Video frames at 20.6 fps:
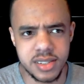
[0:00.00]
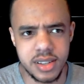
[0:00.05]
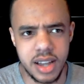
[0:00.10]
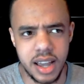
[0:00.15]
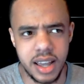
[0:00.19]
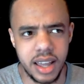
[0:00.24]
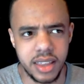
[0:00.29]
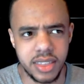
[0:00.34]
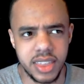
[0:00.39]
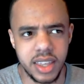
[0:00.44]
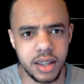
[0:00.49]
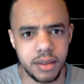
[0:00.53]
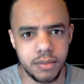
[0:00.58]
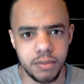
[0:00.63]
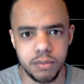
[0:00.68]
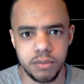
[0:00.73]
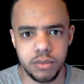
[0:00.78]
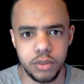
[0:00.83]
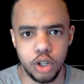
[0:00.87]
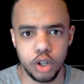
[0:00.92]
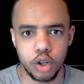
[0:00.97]
I think,
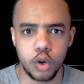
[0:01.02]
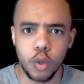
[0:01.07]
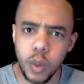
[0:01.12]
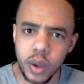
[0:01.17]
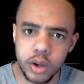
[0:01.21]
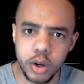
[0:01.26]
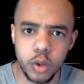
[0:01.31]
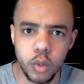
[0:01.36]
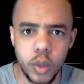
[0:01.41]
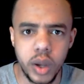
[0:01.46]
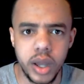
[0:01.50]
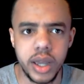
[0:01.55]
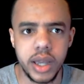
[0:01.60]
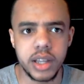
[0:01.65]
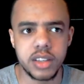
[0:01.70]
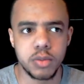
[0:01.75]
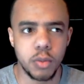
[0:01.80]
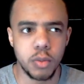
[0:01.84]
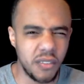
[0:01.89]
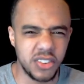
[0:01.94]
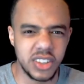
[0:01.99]
quicker wings,
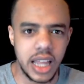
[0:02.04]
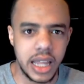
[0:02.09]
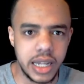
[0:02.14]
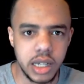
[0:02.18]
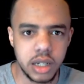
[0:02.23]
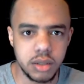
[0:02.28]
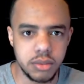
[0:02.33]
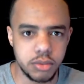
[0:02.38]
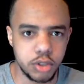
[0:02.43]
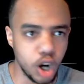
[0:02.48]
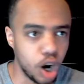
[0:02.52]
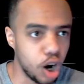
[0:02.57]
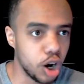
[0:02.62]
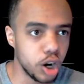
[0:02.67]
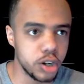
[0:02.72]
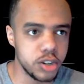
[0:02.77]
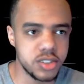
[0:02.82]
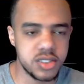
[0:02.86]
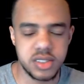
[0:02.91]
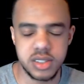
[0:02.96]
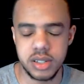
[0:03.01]
more athletic
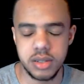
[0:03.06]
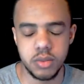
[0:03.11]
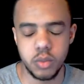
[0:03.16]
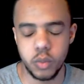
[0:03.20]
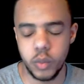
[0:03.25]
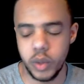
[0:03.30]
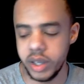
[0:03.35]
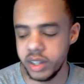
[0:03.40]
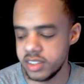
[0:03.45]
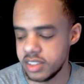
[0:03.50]
guards and wings,